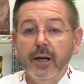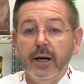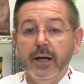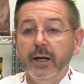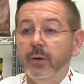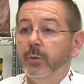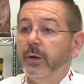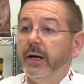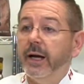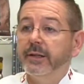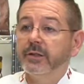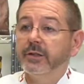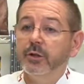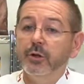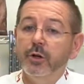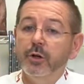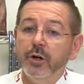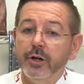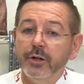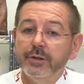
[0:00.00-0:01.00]
And I will ask
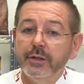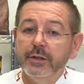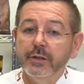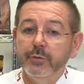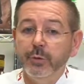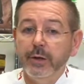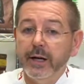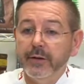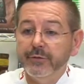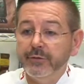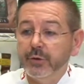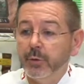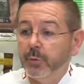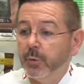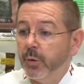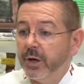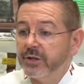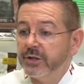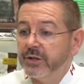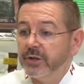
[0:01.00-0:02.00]
Laurence if we have some
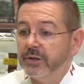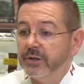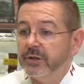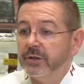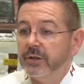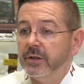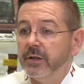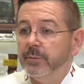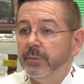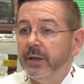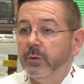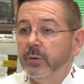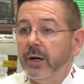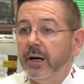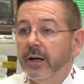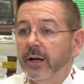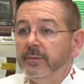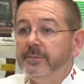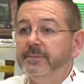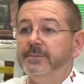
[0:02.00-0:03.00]
questions
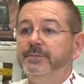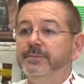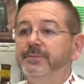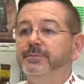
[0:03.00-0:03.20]
meanwhile.